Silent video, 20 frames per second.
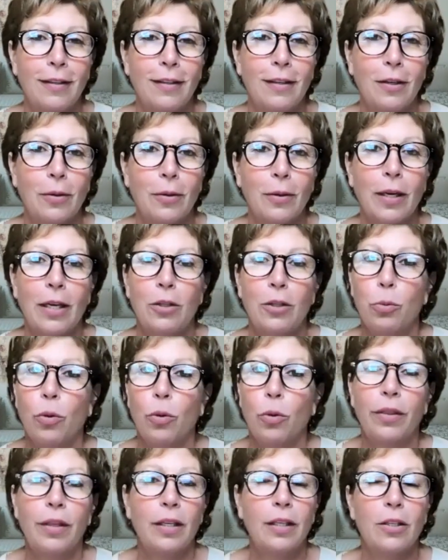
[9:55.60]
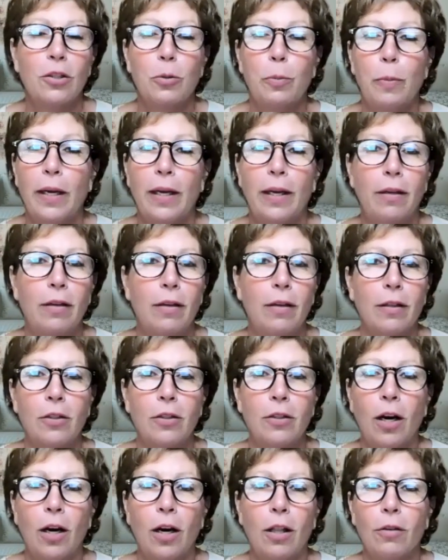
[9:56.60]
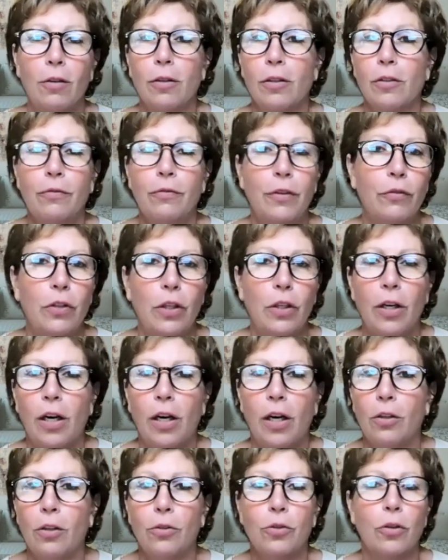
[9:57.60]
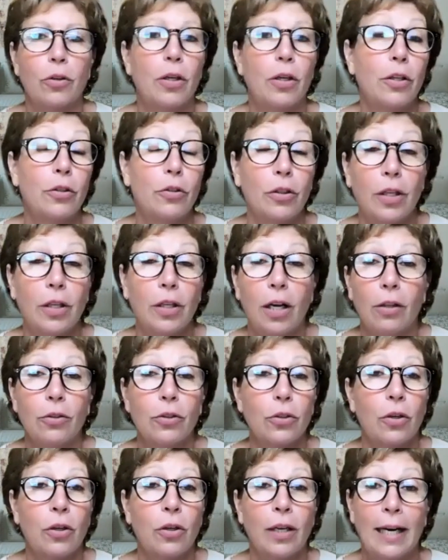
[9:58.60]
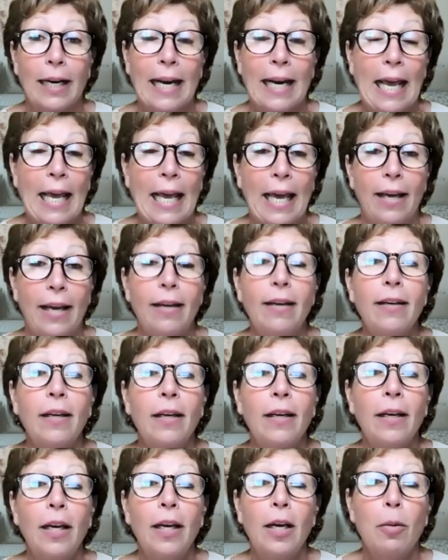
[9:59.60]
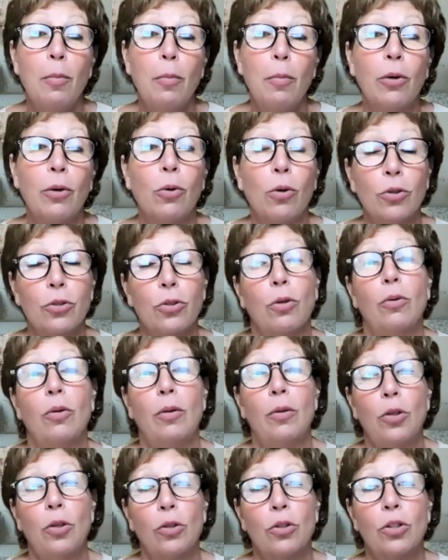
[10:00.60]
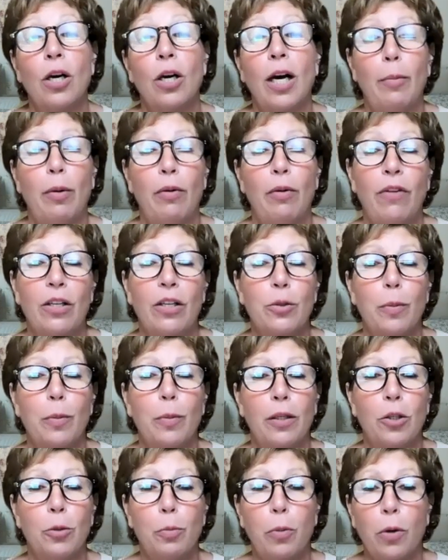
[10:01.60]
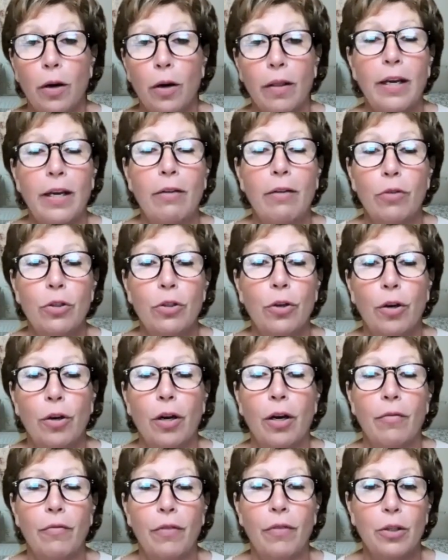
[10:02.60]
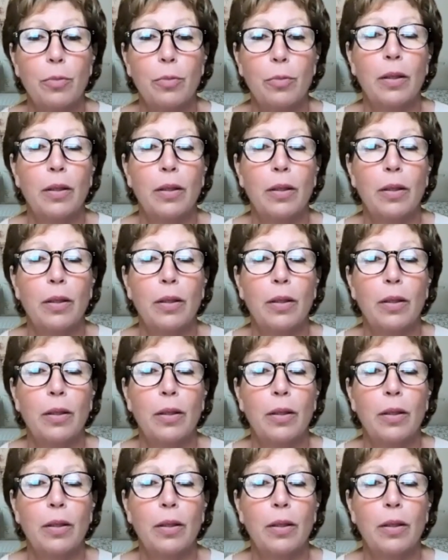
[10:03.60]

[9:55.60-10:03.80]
Okay, it's one thing to spend $1 or $50 or $100 on an ad, but also your time investment is part of that return on investment,